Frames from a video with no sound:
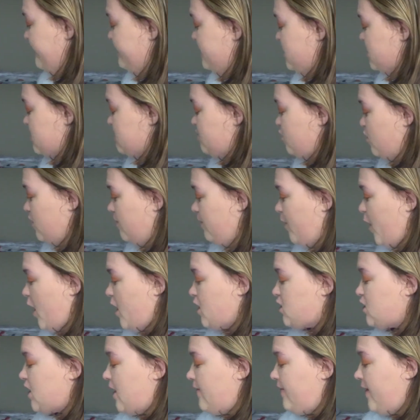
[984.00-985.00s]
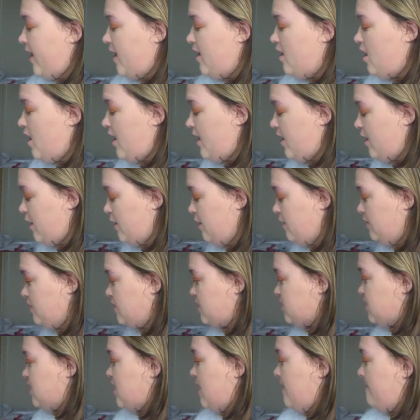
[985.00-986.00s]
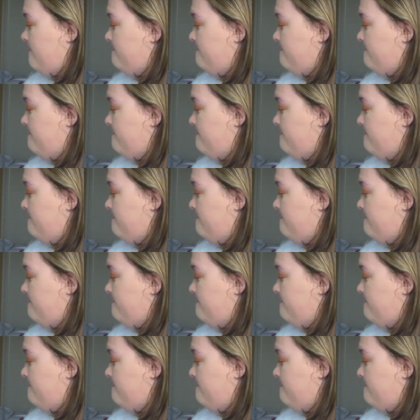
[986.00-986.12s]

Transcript: of a smaller brush, and then I use